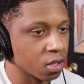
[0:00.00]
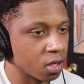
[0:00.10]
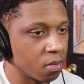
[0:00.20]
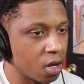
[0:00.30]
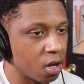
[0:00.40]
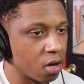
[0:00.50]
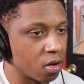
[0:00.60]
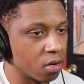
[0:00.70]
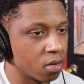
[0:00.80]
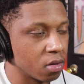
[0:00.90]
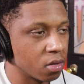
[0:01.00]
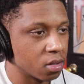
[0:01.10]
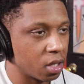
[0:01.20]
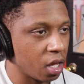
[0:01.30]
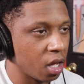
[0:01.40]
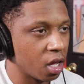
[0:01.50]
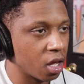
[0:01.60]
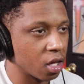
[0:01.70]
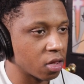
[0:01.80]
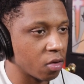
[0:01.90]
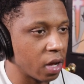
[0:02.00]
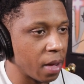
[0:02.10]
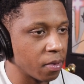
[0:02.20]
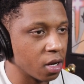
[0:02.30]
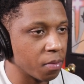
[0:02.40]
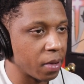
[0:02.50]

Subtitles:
Come on. Dang, so what happened in the